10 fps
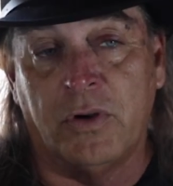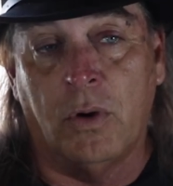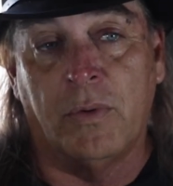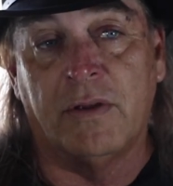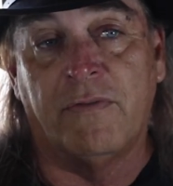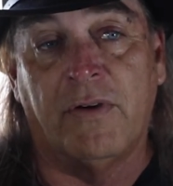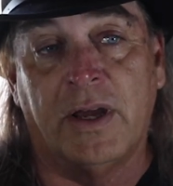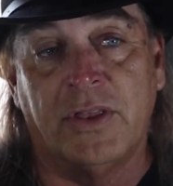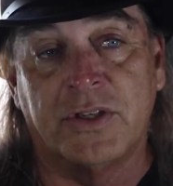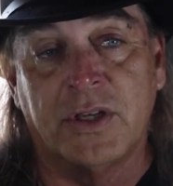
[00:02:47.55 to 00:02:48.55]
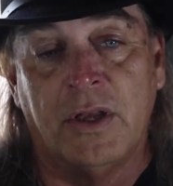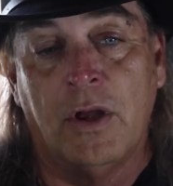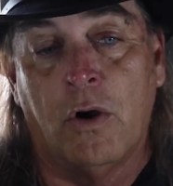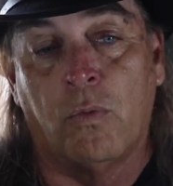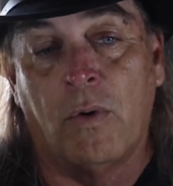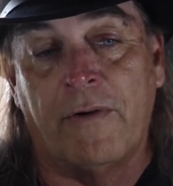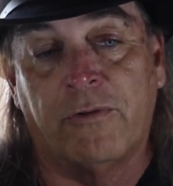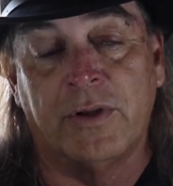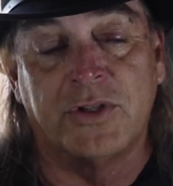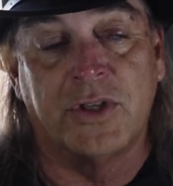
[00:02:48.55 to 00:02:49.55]
But no one could find this
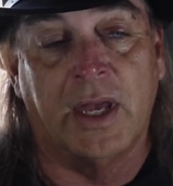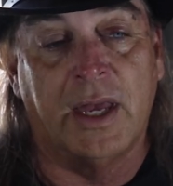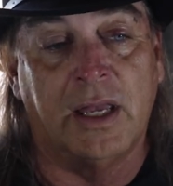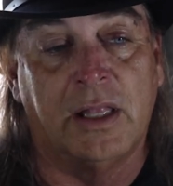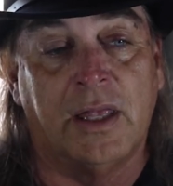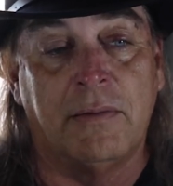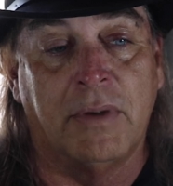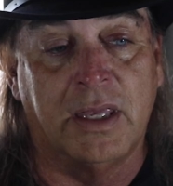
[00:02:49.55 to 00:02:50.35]
reference that Glen